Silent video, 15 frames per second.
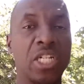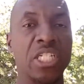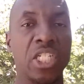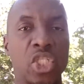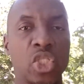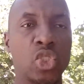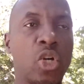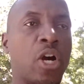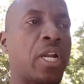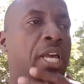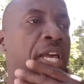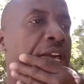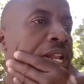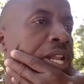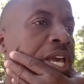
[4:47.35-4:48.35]
destroyed
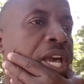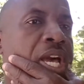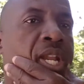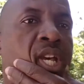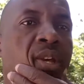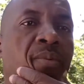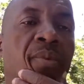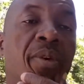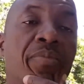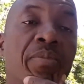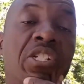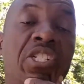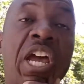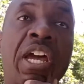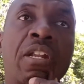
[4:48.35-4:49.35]
the
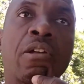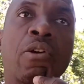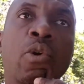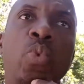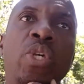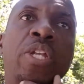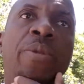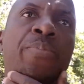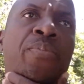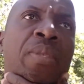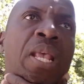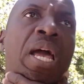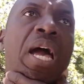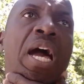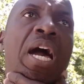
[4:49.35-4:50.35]
giant duckweed,
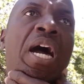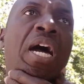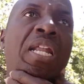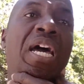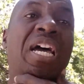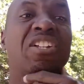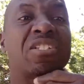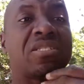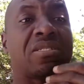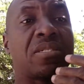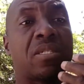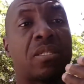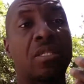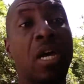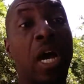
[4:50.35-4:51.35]
and I just
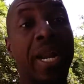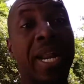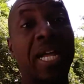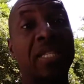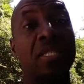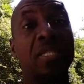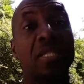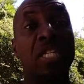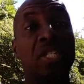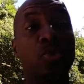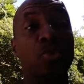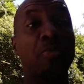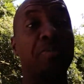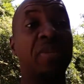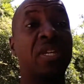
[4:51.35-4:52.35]
thought that it
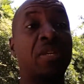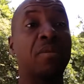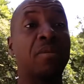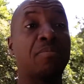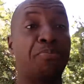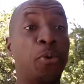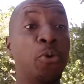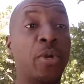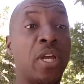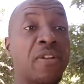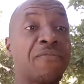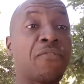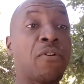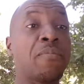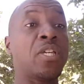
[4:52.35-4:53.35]
would be prudent
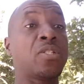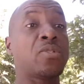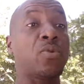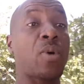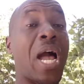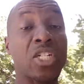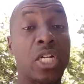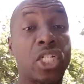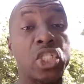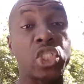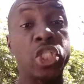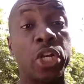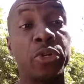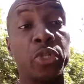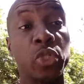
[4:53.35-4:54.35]
for me to actually
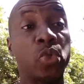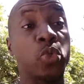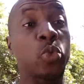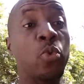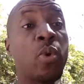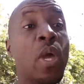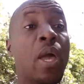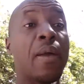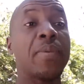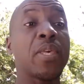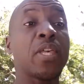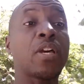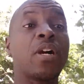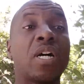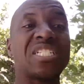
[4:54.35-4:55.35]
share this with you
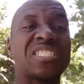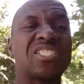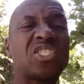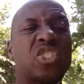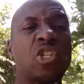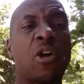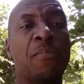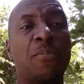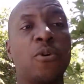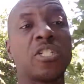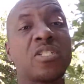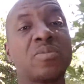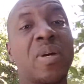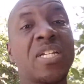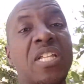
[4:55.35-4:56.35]
because some persons
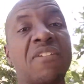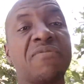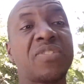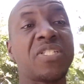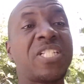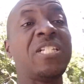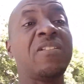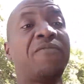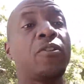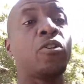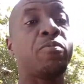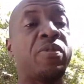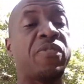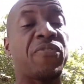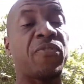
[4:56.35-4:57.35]
might have seen the video
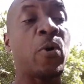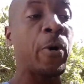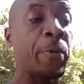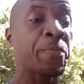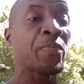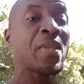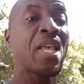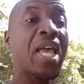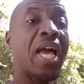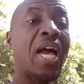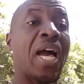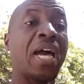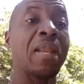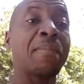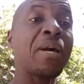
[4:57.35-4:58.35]
before
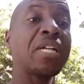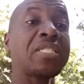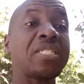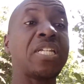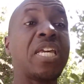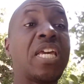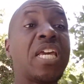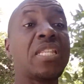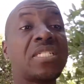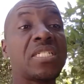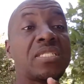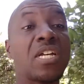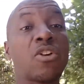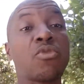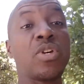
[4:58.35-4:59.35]
and might say, hey, this is
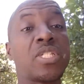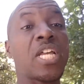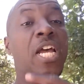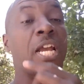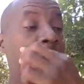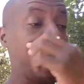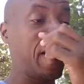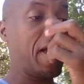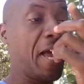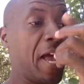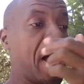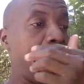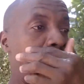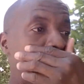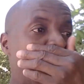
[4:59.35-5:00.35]
a great idea.
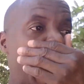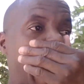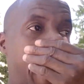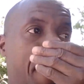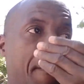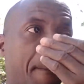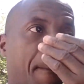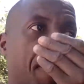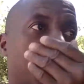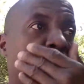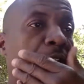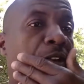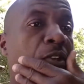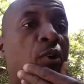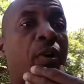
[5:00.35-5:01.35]
But
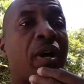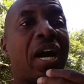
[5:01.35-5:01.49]
you know,